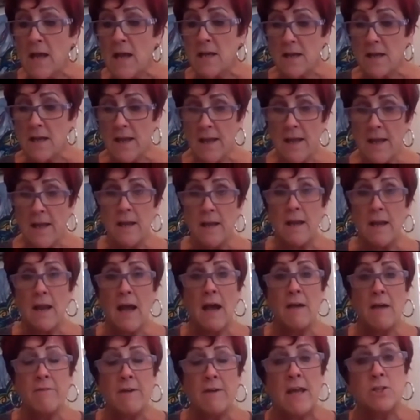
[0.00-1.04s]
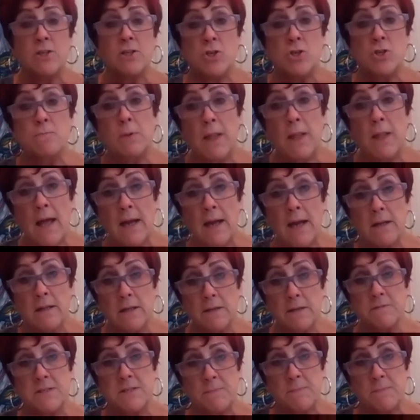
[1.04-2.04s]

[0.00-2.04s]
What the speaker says: And I've had 2 bladder lifts